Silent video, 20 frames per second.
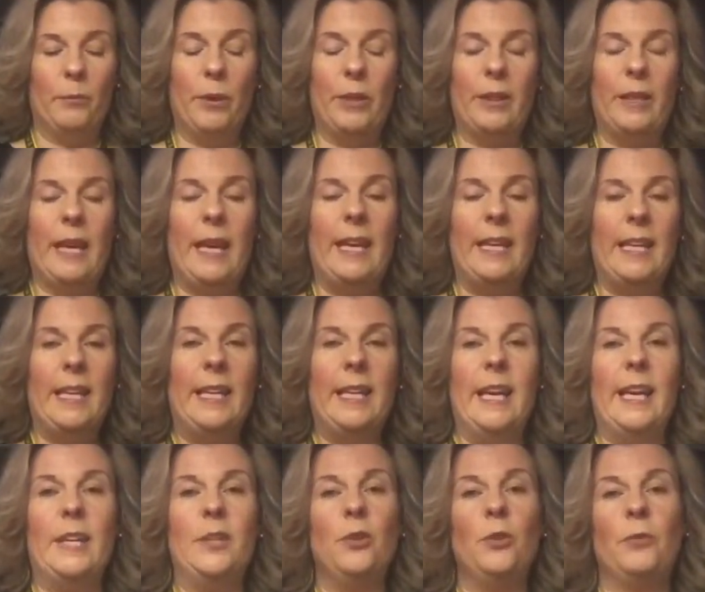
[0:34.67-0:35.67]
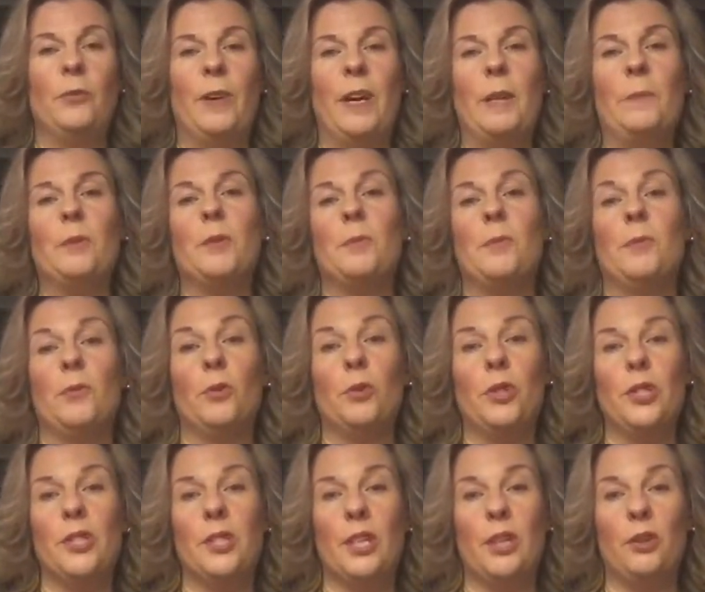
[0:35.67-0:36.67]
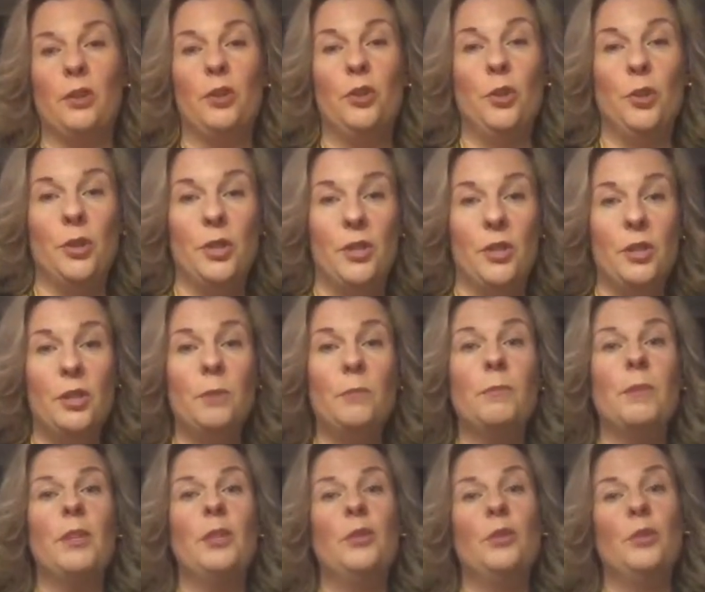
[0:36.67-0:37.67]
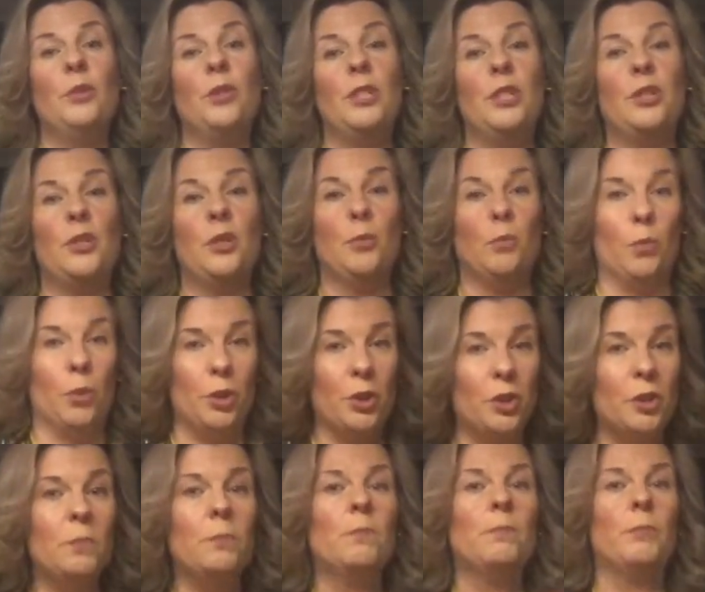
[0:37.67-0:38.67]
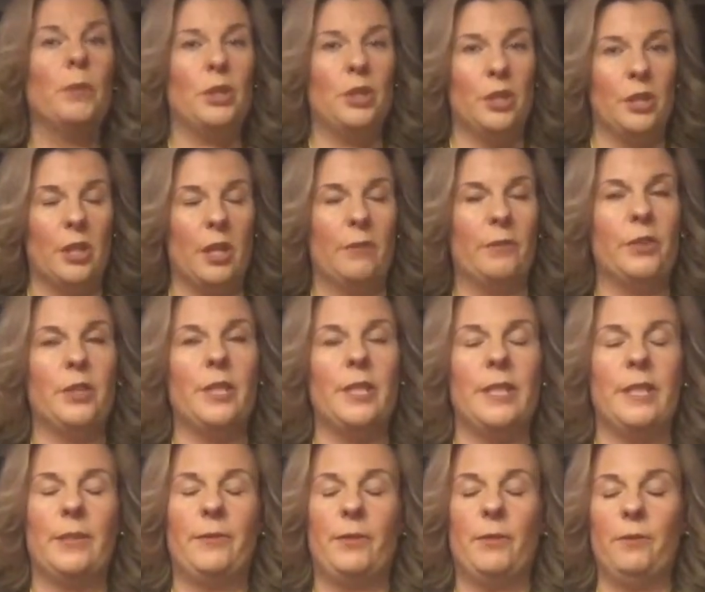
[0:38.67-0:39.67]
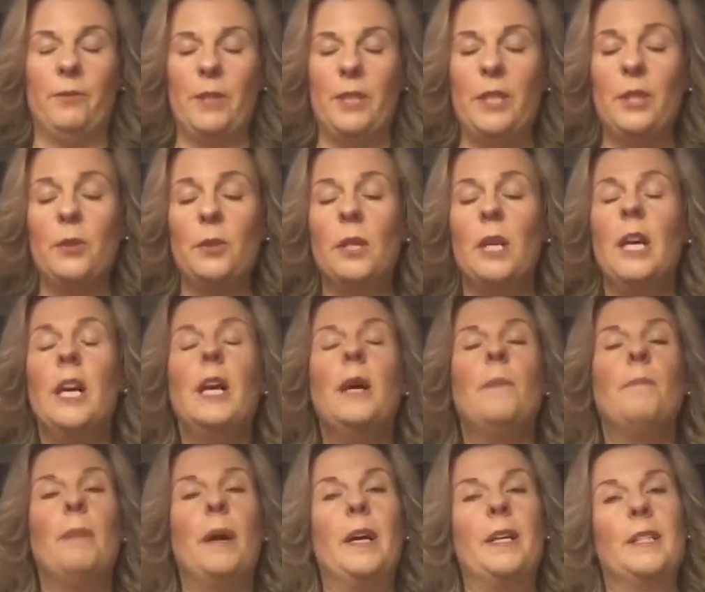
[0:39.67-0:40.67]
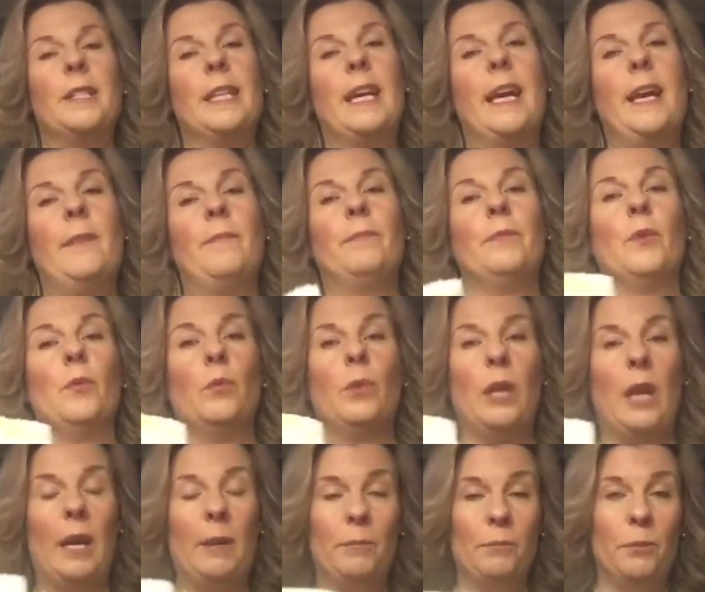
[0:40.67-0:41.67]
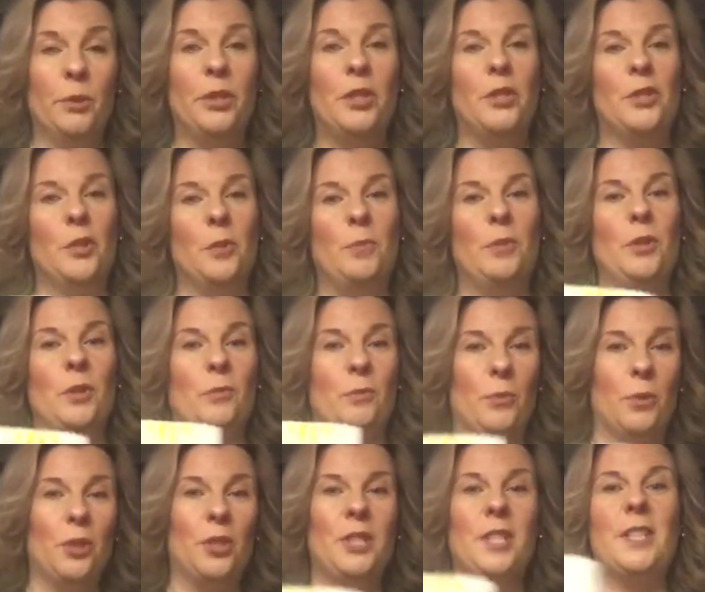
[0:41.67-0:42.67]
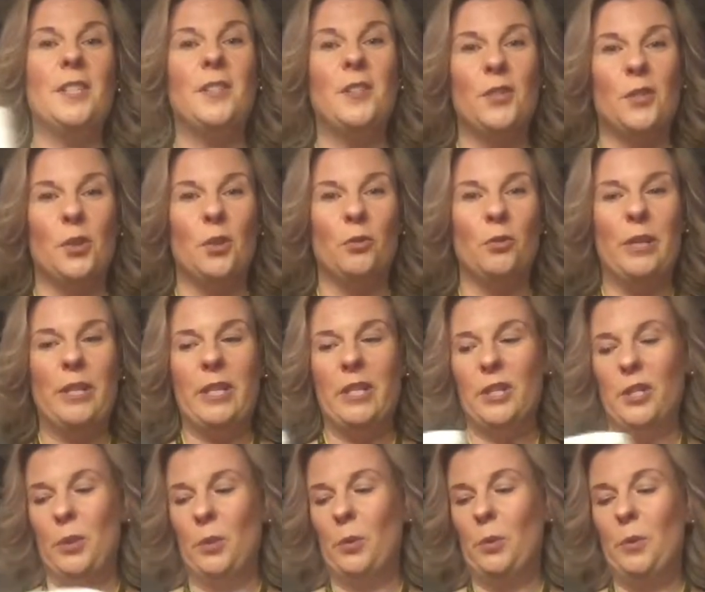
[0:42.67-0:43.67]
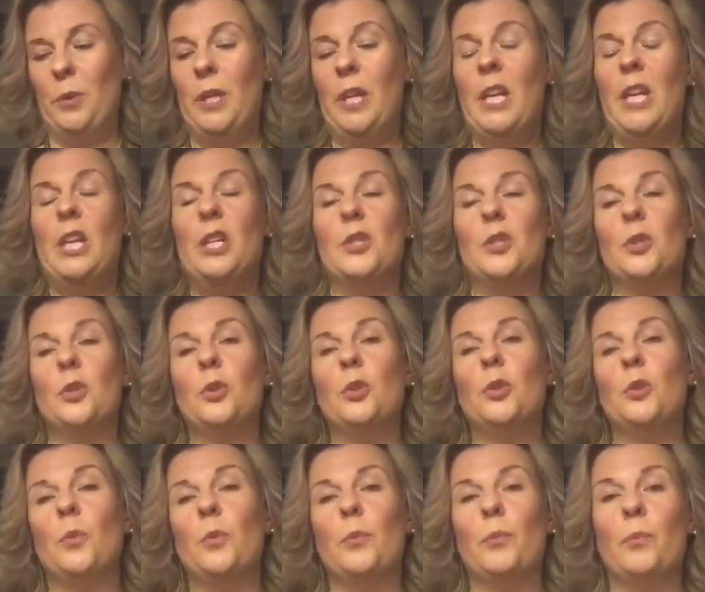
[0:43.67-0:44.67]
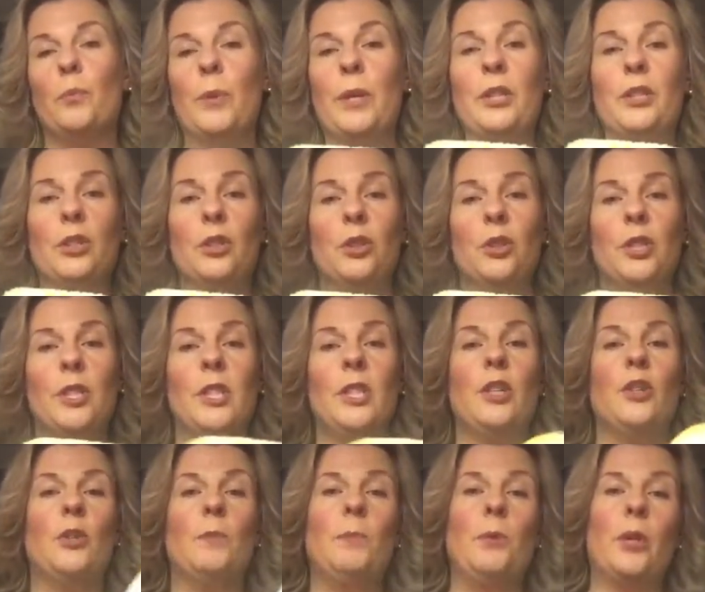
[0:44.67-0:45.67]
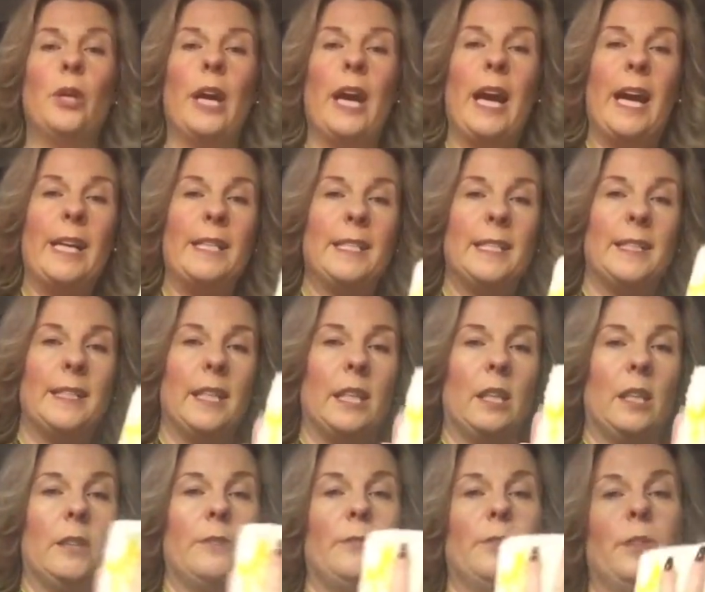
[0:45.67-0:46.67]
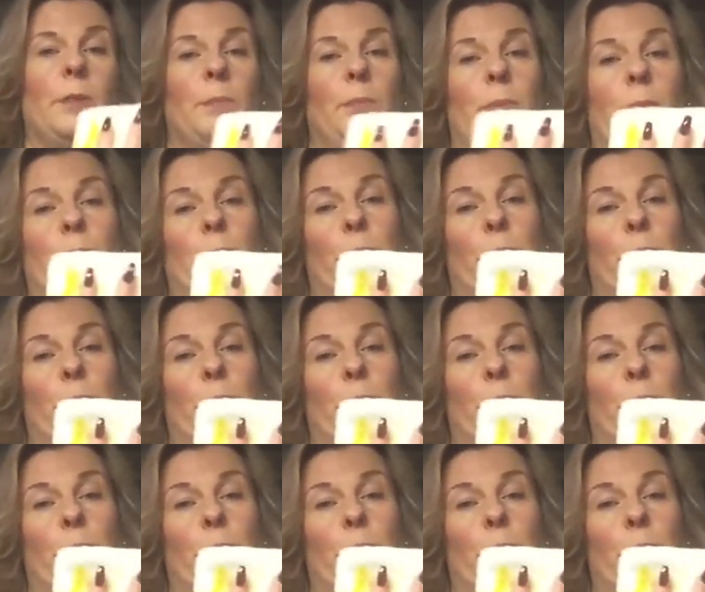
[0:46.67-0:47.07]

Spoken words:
With any ENJO fibres, before you start using them, you need to wash them, which is covered in a different video. But I'm going to assume that you've washed this and it's all ready to go. So when you're using it, you put your hand in the glove, you